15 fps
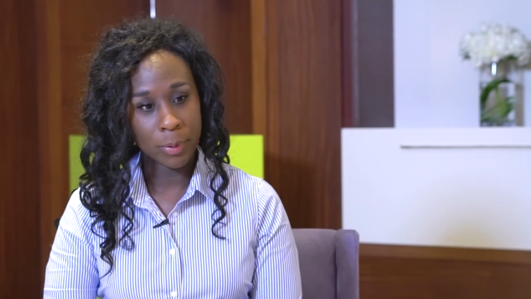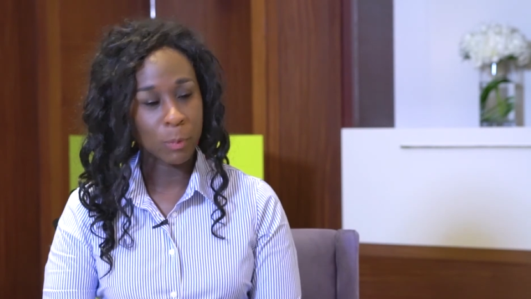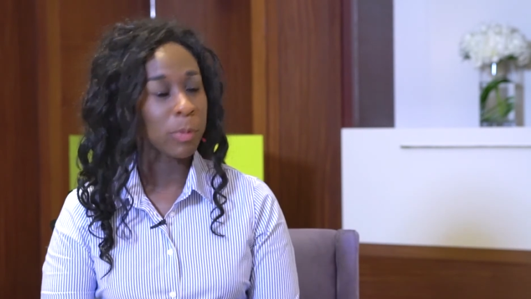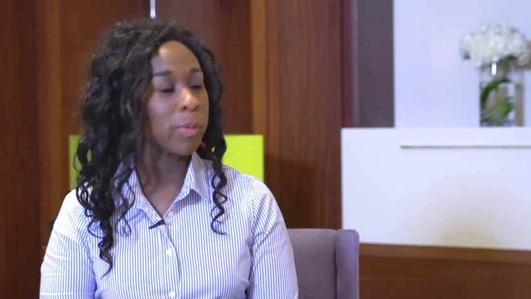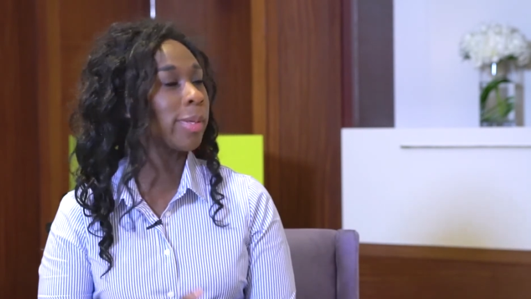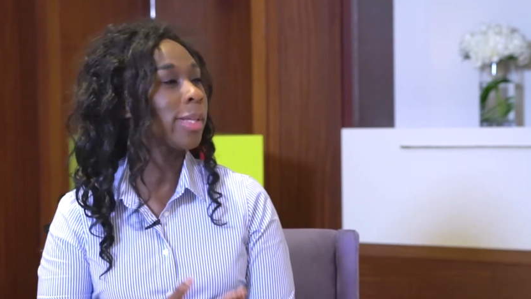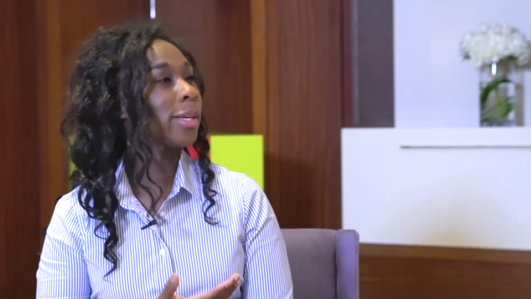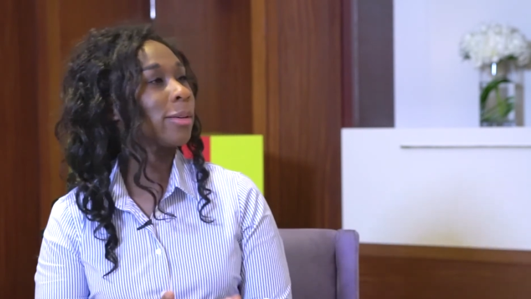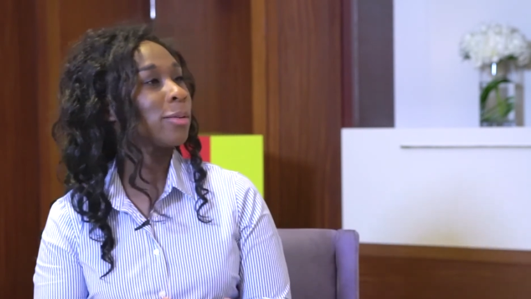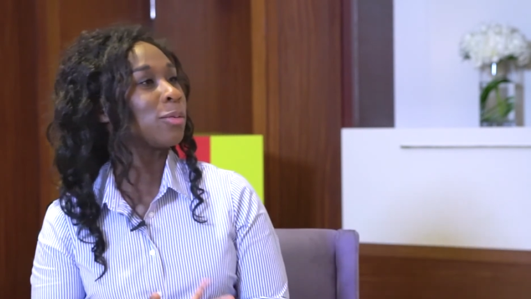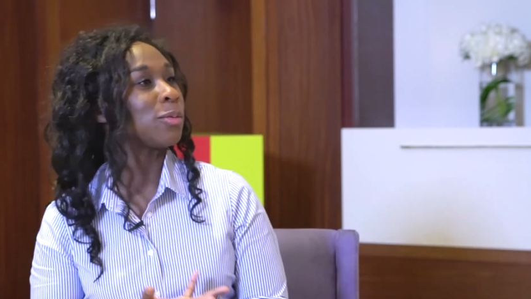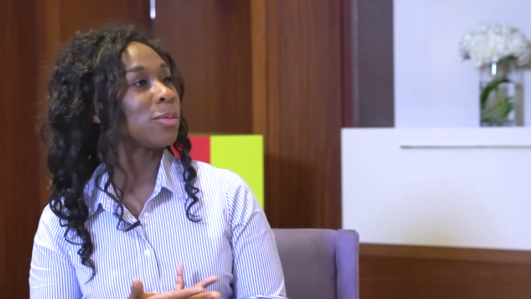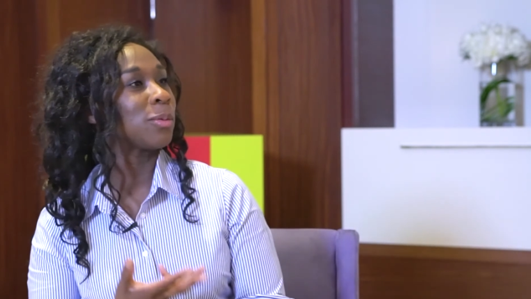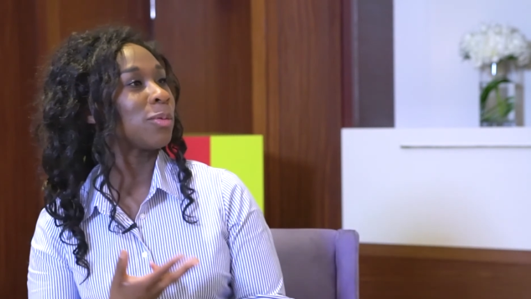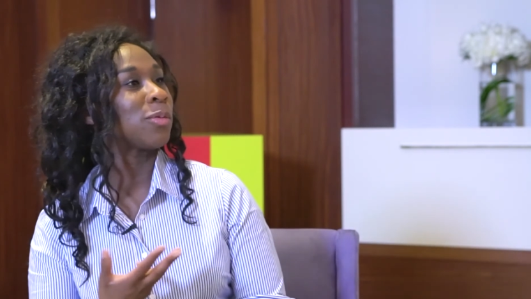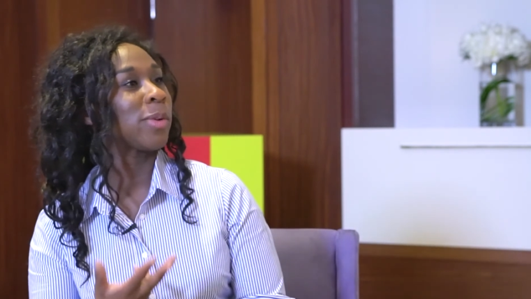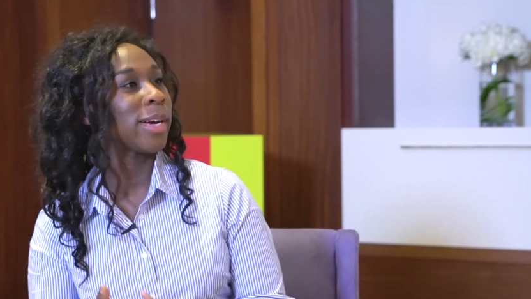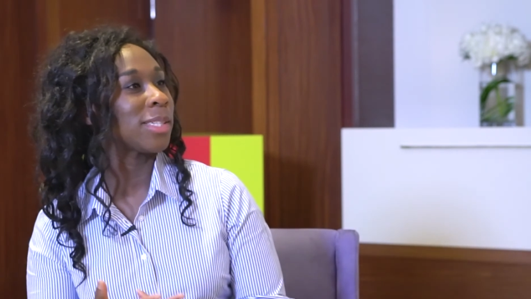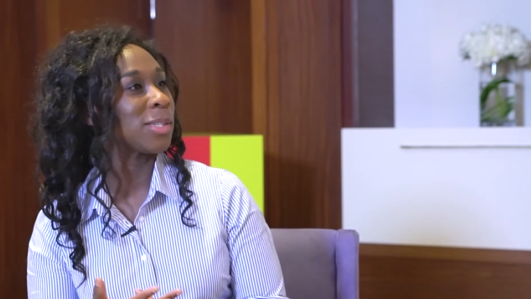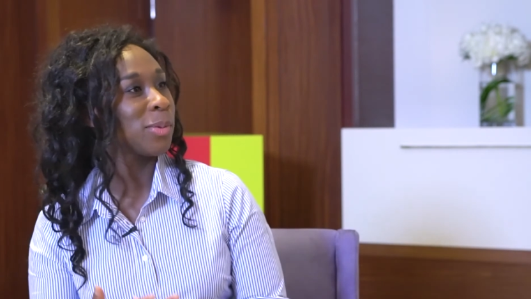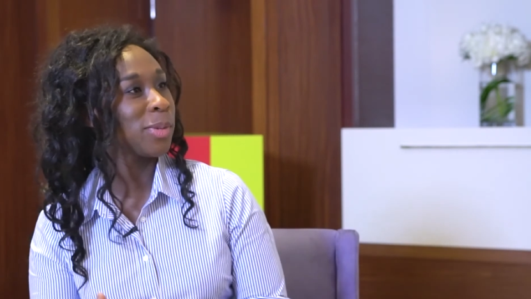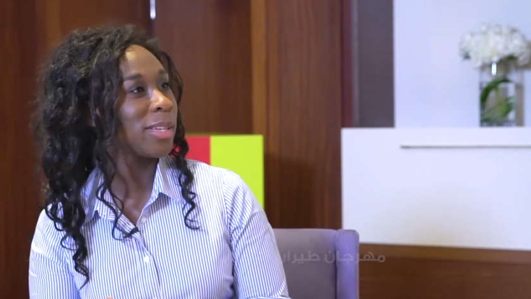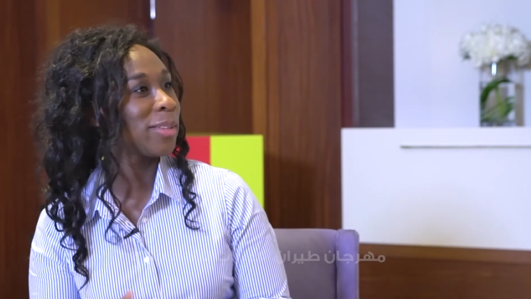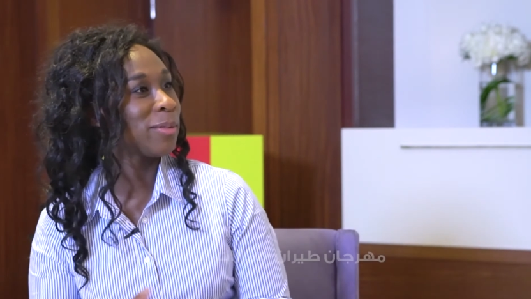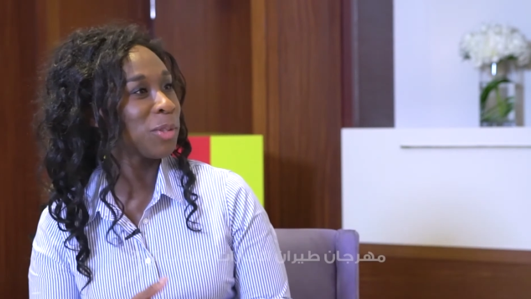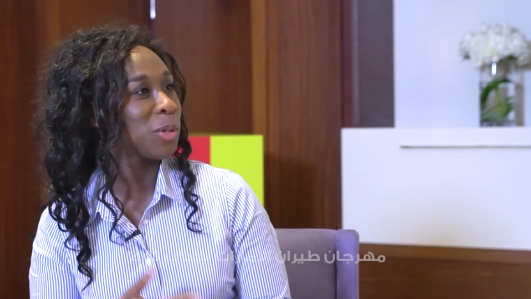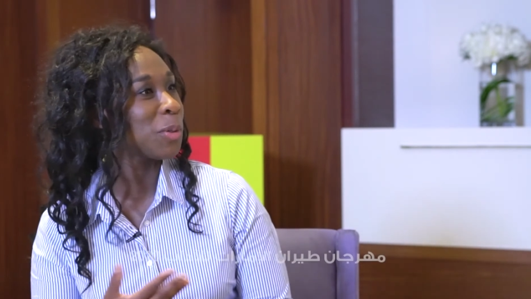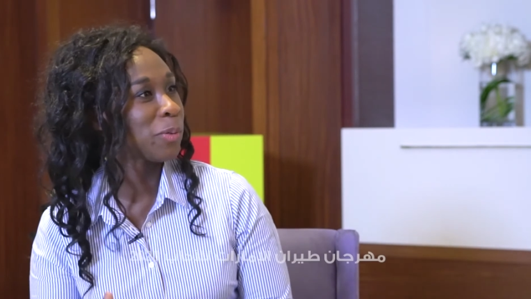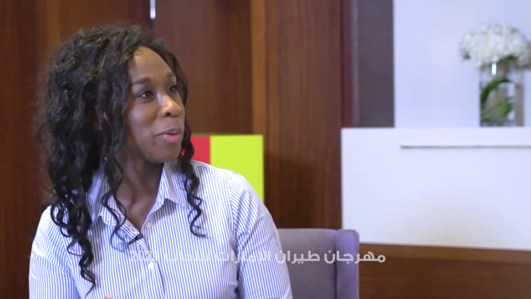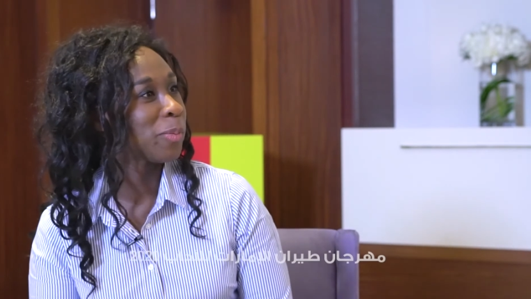when we think of France, we think of
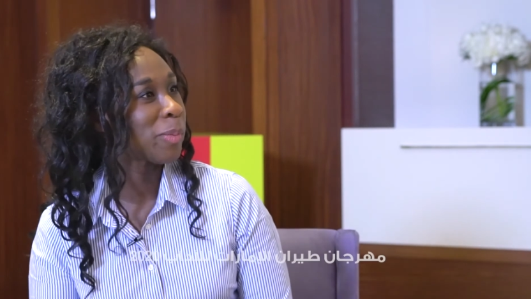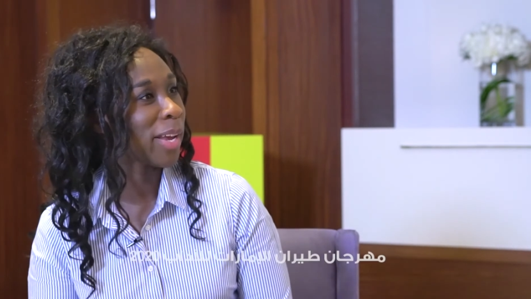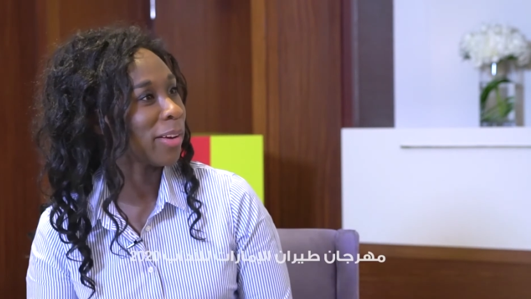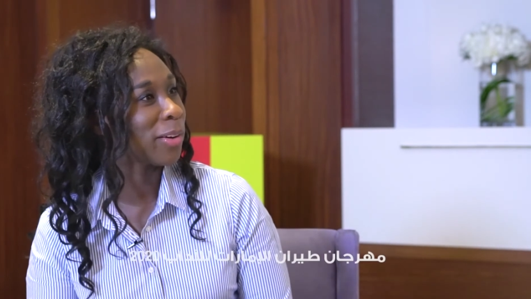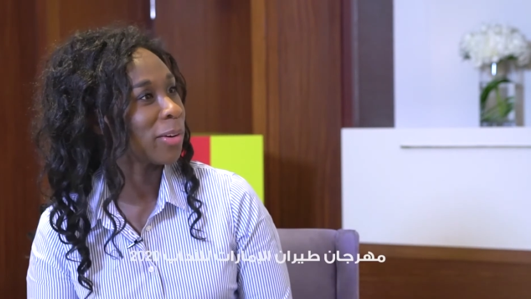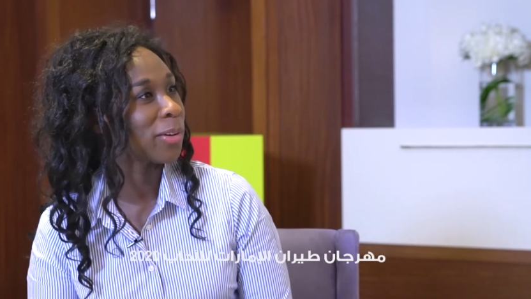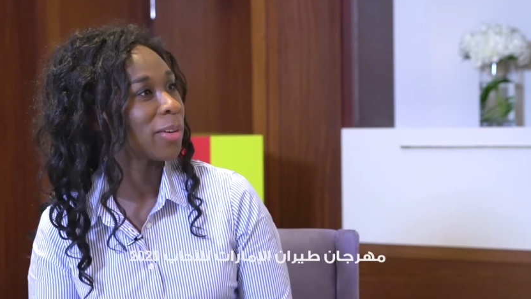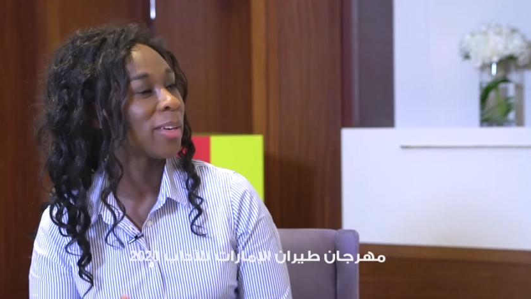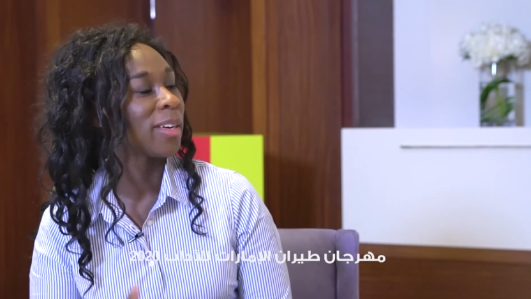Josephine Baker.